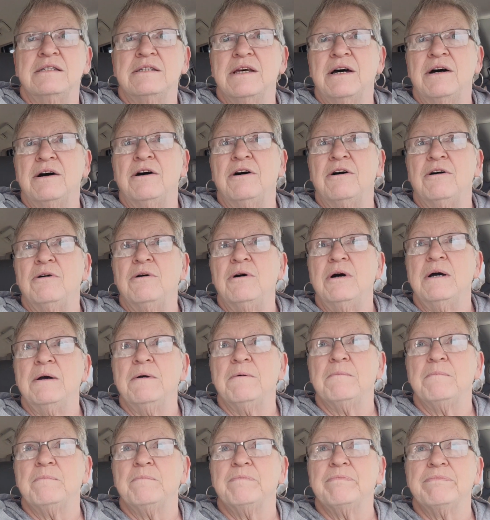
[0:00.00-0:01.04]
So,
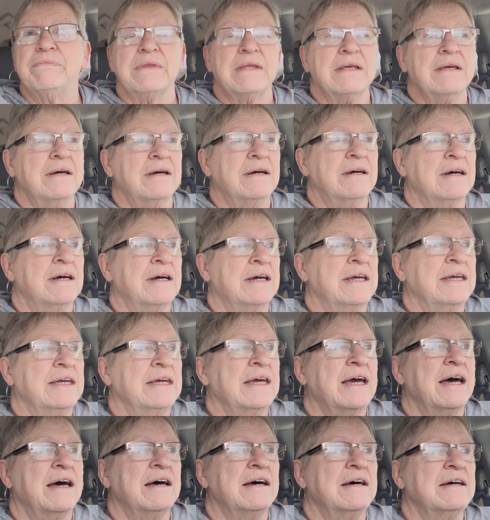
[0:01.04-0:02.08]

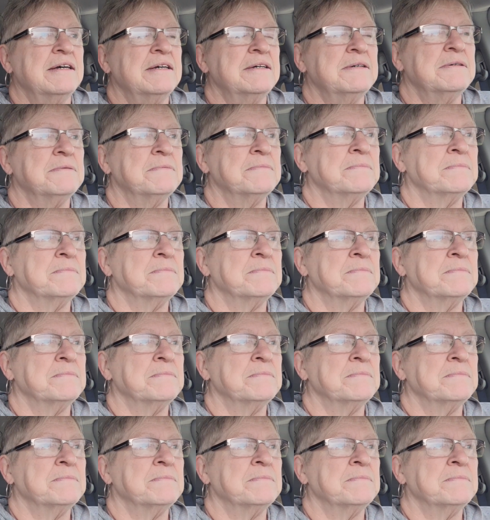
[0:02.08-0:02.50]
I uh,